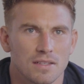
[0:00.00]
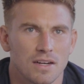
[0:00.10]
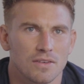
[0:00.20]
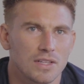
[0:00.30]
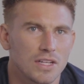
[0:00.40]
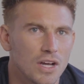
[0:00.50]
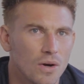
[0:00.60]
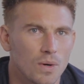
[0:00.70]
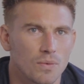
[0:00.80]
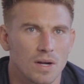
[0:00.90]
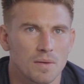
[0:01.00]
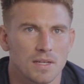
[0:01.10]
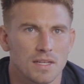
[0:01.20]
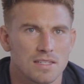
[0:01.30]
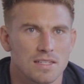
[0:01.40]
They don't really know what
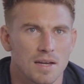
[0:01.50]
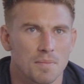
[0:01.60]
rugby is yet,